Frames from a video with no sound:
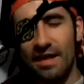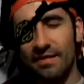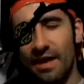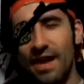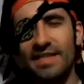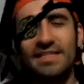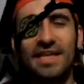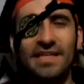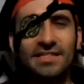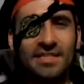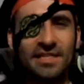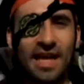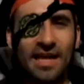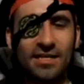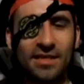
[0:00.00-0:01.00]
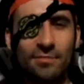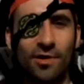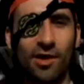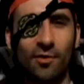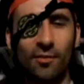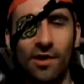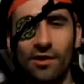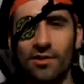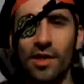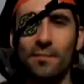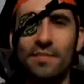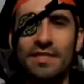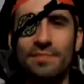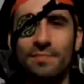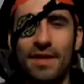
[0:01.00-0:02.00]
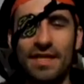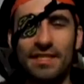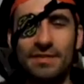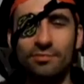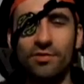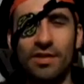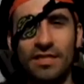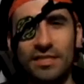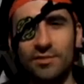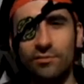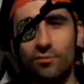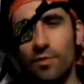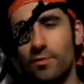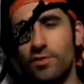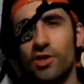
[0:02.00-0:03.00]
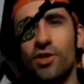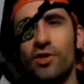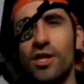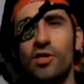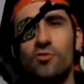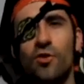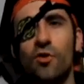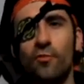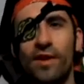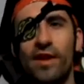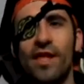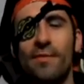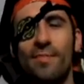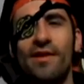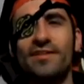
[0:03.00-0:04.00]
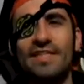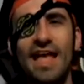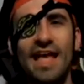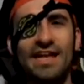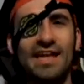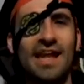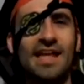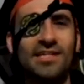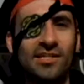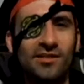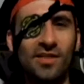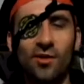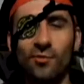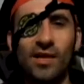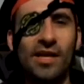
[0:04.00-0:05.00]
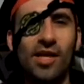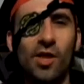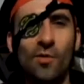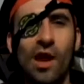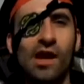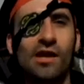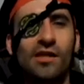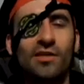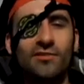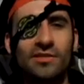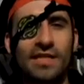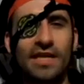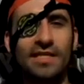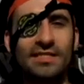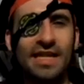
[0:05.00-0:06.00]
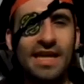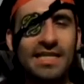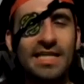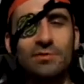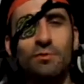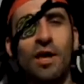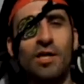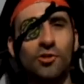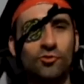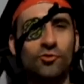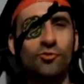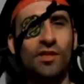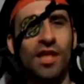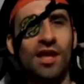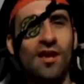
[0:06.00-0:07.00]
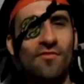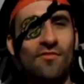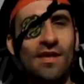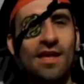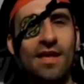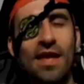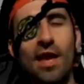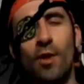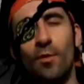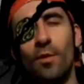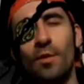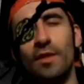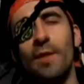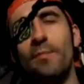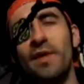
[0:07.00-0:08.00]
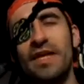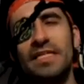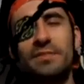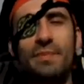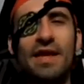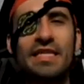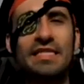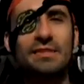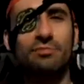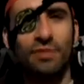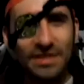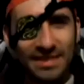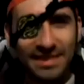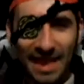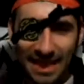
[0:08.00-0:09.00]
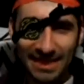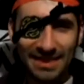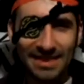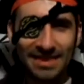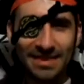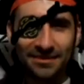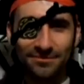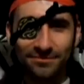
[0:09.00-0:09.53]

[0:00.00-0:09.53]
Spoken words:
Ice King just gotten to the part where Lumpy Space Prince would turn into a real person and enter the real world to date his one true love, Lumpy Space Princess.